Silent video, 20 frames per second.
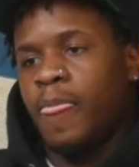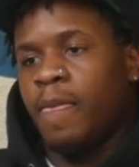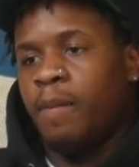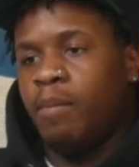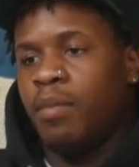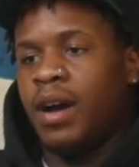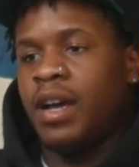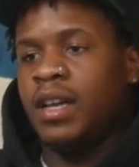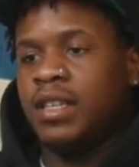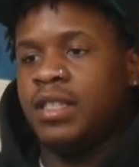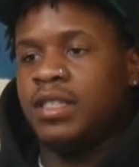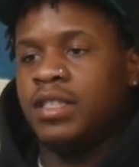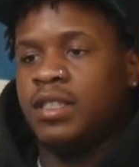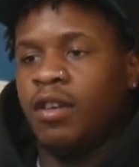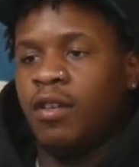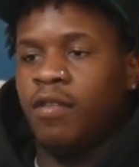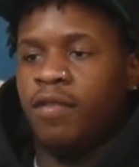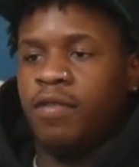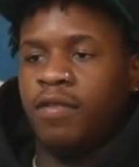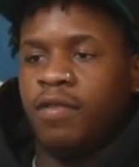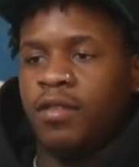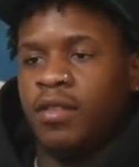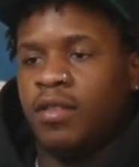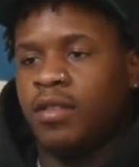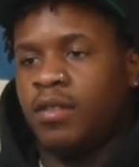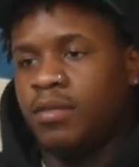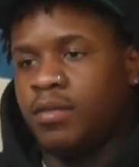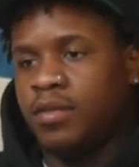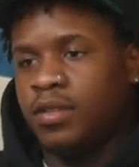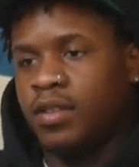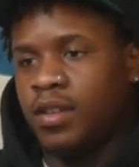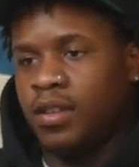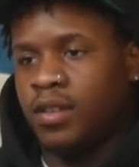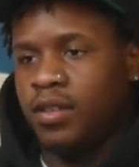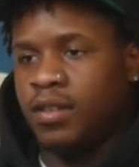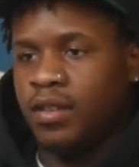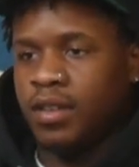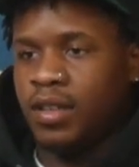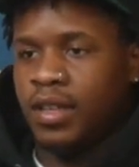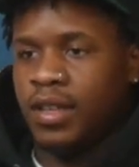by itself, you know what I'm saying?
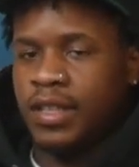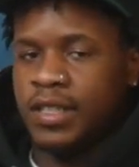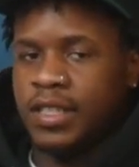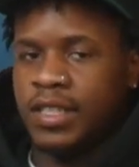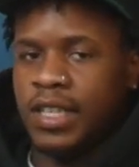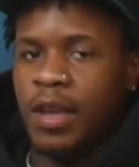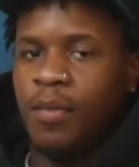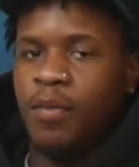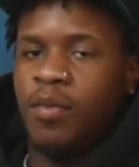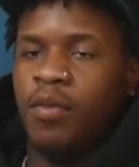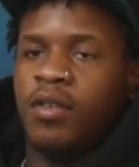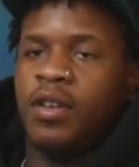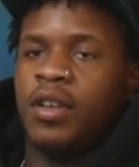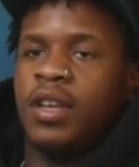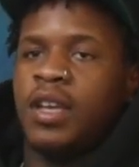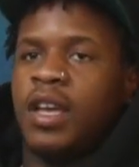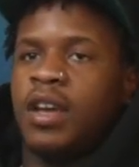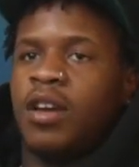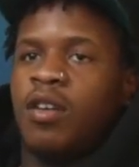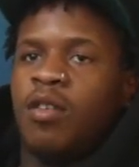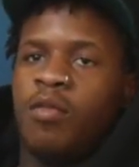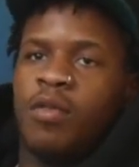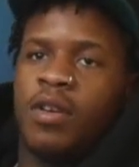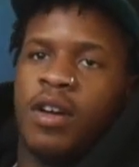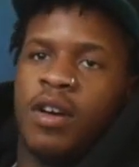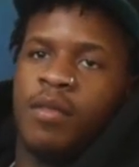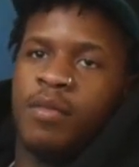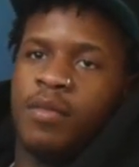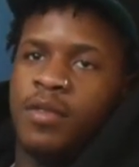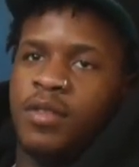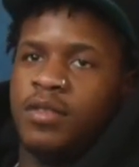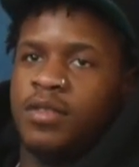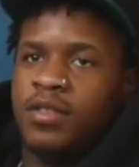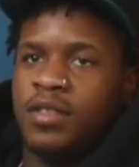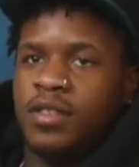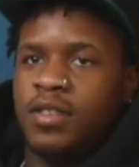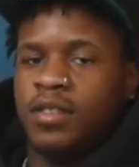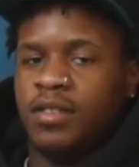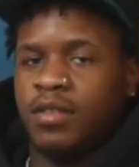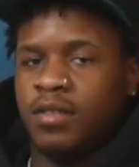Skateboarding can't come without
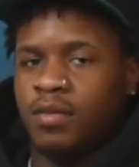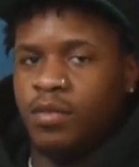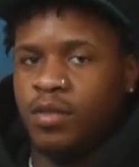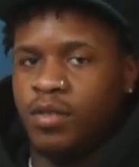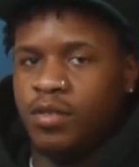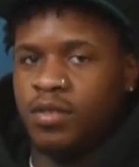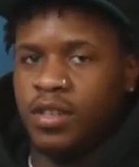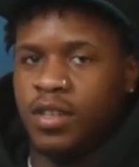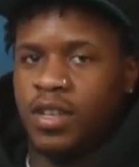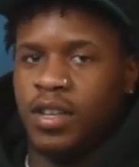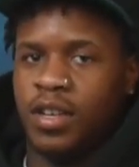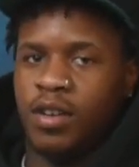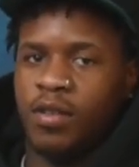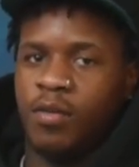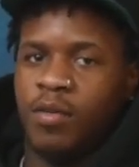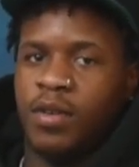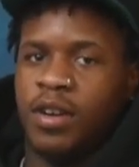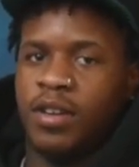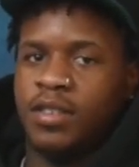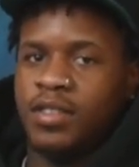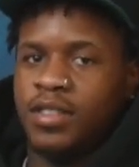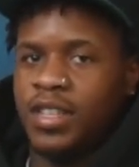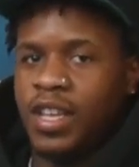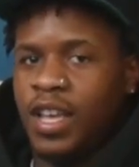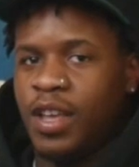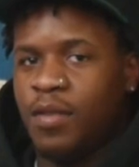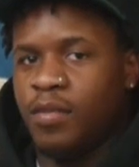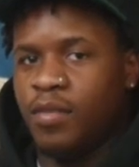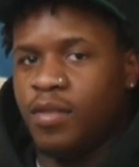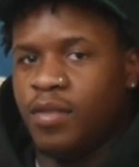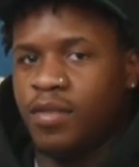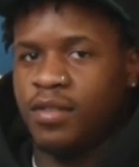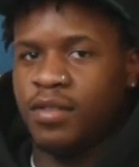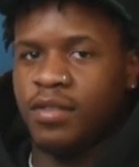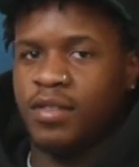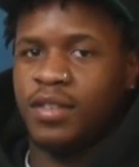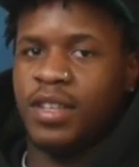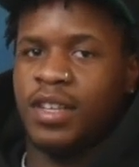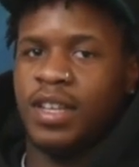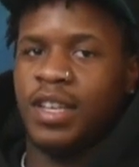music. Music can't come without skateboarding.
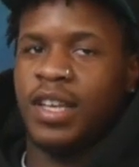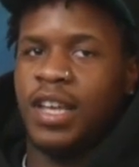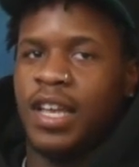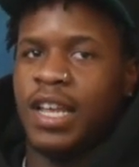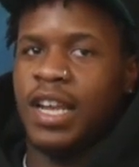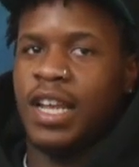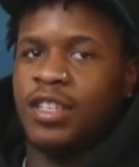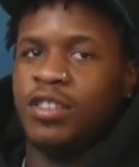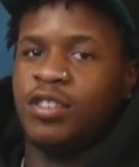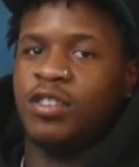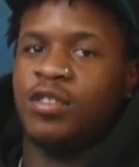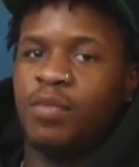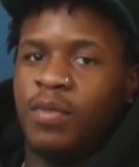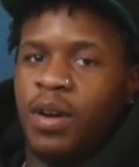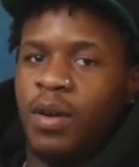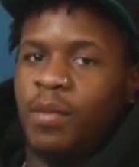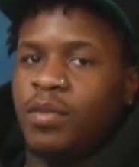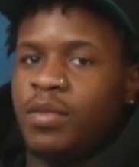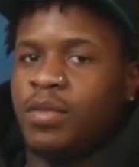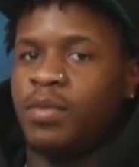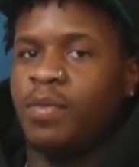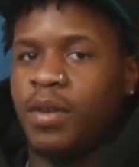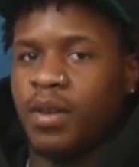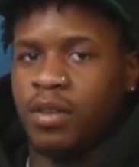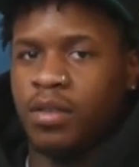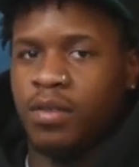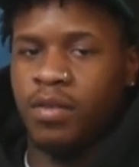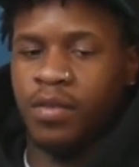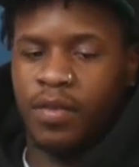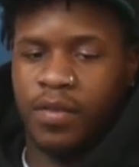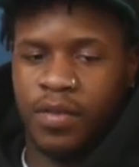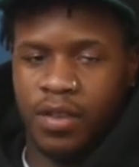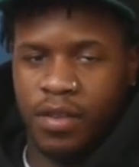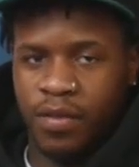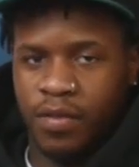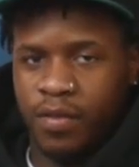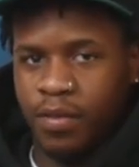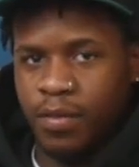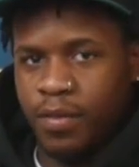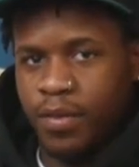And that's just my perspective of it, you
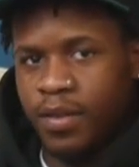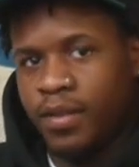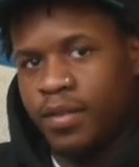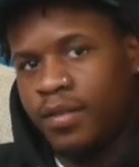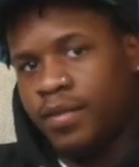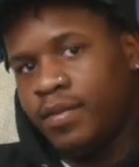feel me?